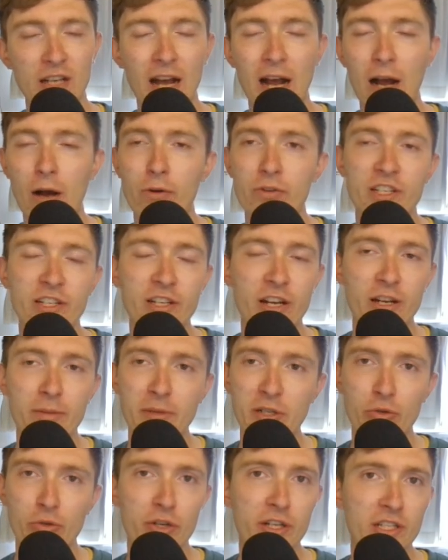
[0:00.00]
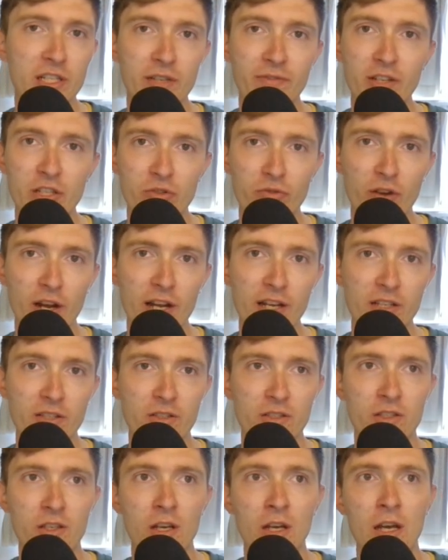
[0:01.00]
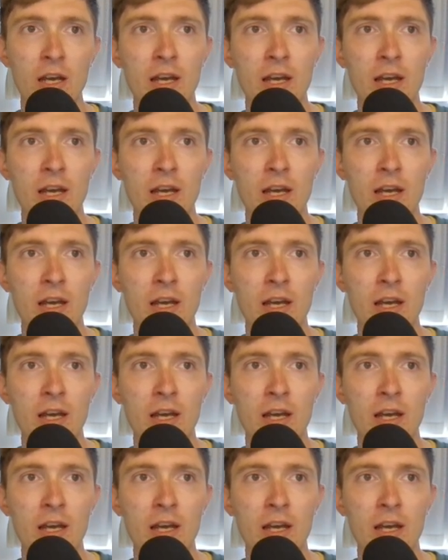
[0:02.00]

how is he going to be treating this race?